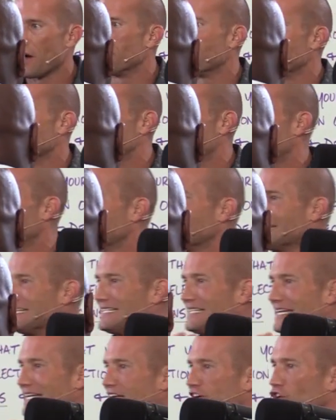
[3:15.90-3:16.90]
I'm going to take
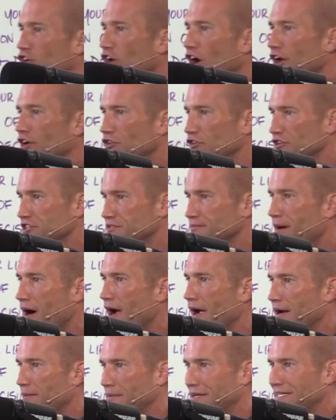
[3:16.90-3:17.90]
and declutter his
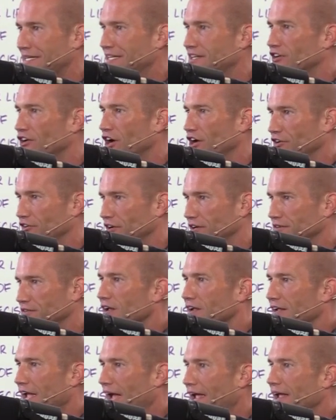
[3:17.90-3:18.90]
mind. I'm going to declutter it,
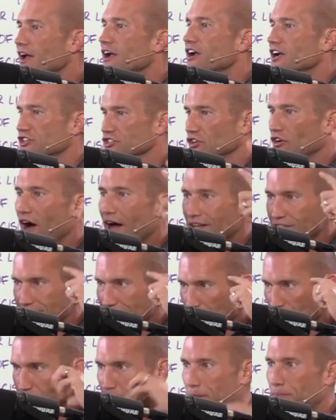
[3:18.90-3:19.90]
okay? Because a lot of
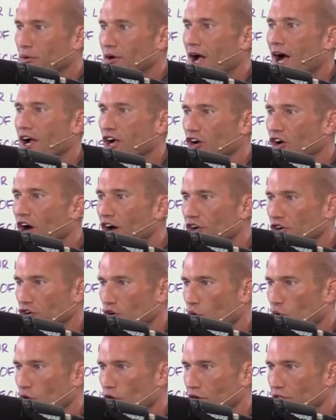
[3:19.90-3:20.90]
salespeople got clutter
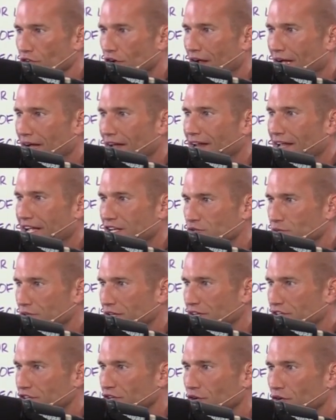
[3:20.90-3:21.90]
going on in their head, and guess what
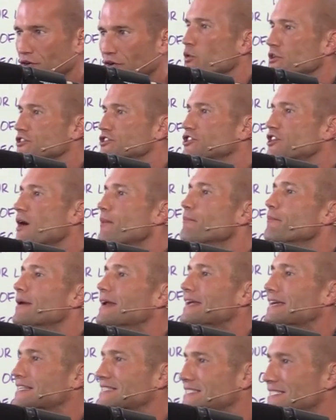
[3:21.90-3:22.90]
they do? When
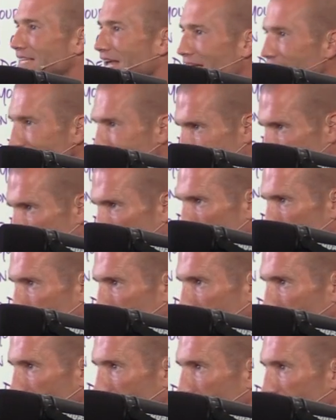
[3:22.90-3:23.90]
somebody says
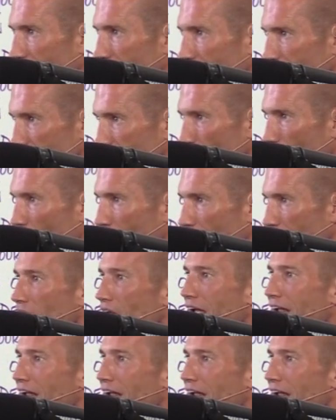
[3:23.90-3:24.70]
something, guess what?